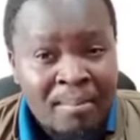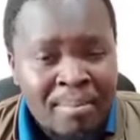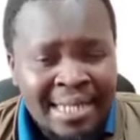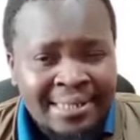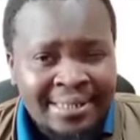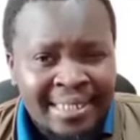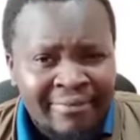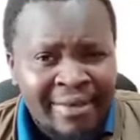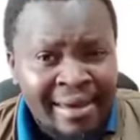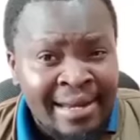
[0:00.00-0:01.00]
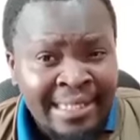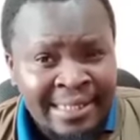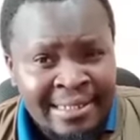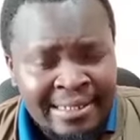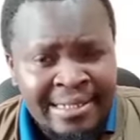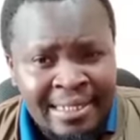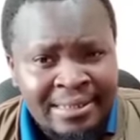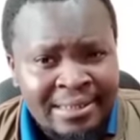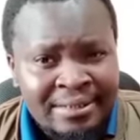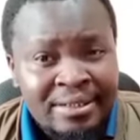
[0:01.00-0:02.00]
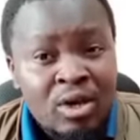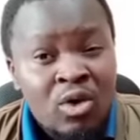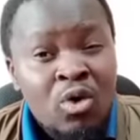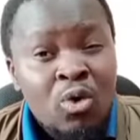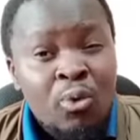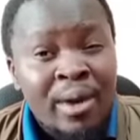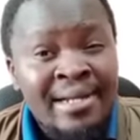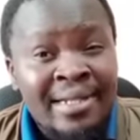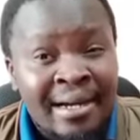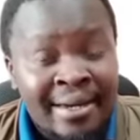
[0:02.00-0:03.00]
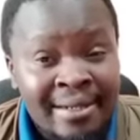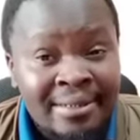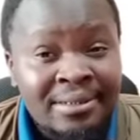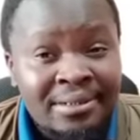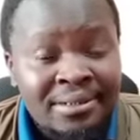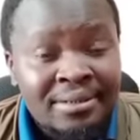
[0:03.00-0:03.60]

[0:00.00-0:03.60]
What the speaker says: But still the elected leaders went ahead,